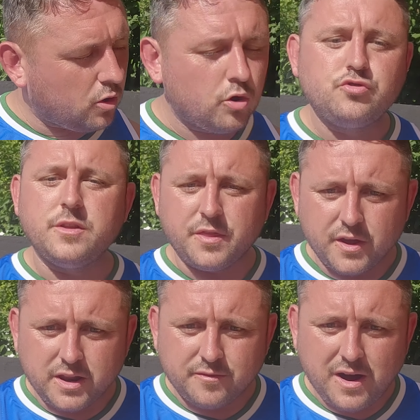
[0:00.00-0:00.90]
one hundred
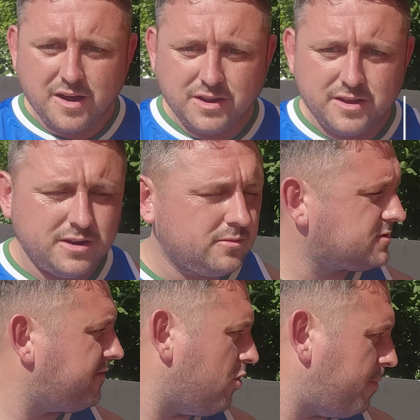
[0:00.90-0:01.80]
thirty-five lira,
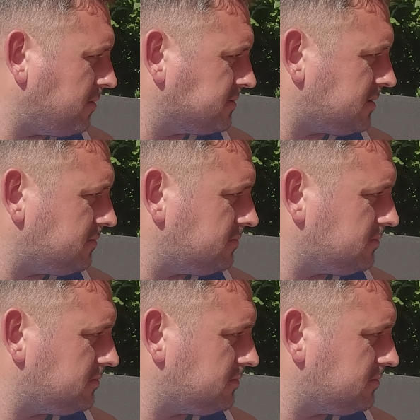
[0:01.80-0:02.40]
four pound.